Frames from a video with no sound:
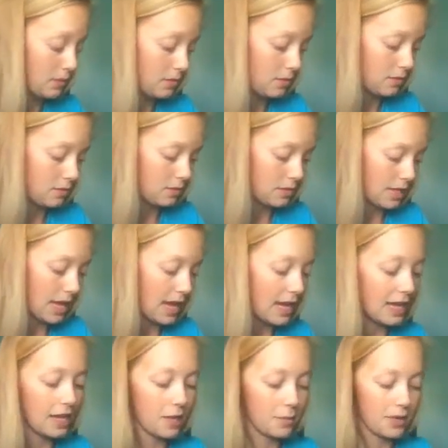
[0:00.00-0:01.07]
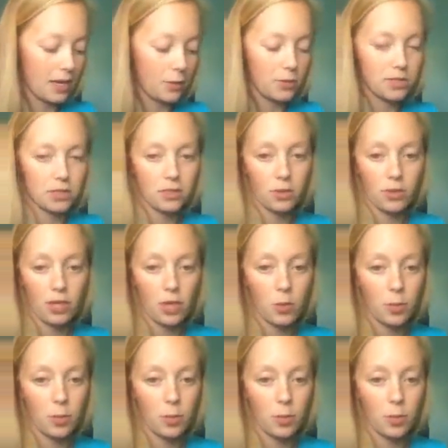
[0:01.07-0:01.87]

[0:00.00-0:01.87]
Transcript: I wasn't going to open these,